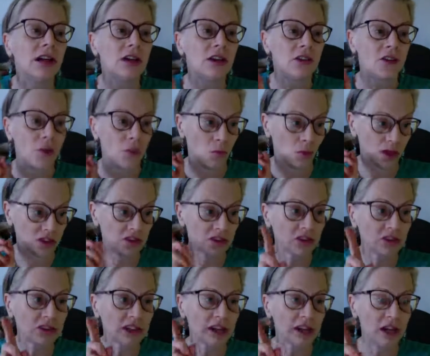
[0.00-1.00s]
The one tool
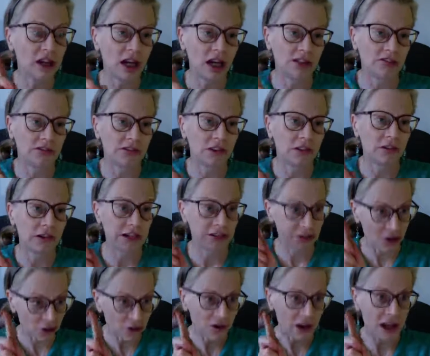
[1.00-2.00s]
I have, or I
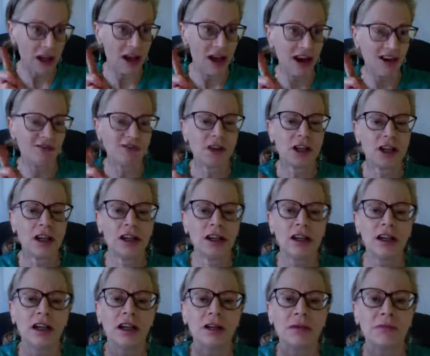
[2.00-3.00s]
don't have,
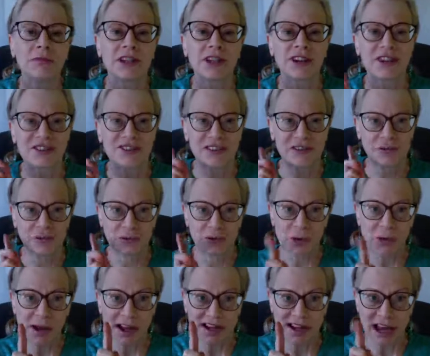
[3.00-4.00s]
because I threw
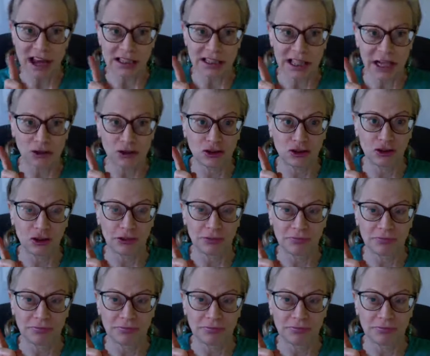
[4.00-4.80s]
mine out last year,